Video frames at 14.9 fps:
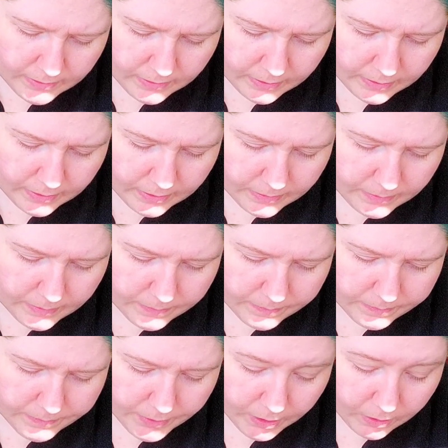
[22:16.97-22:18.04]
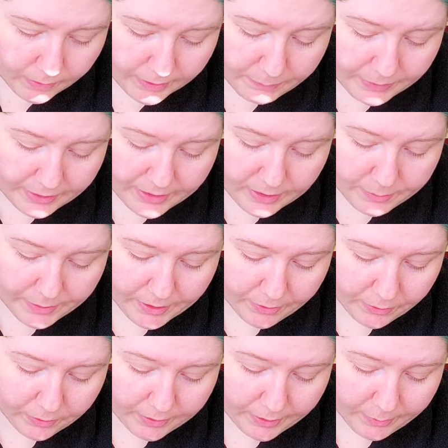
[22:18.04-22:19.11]
I went into my
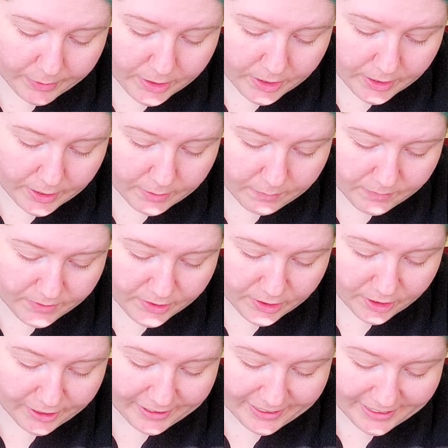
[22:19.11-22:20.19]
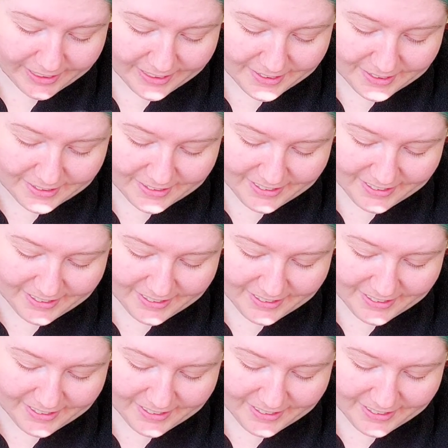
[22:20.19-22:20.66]
other language then. Sorry, guys.